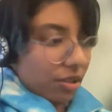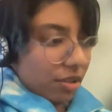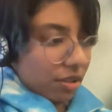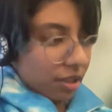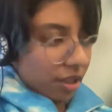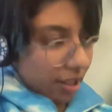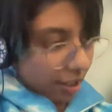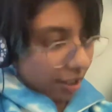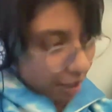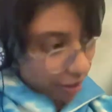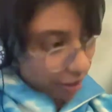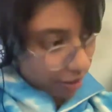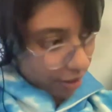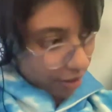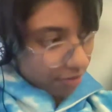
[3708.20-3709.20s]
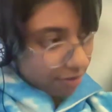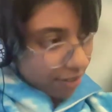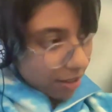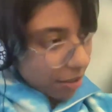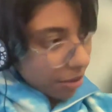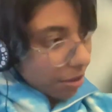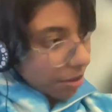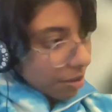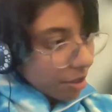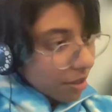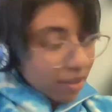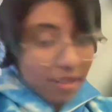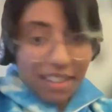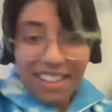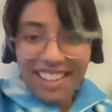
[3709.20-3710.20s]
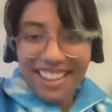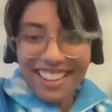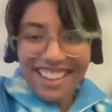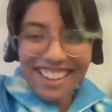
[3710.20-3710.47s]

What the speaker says: you can just say, I'll try to find the contents.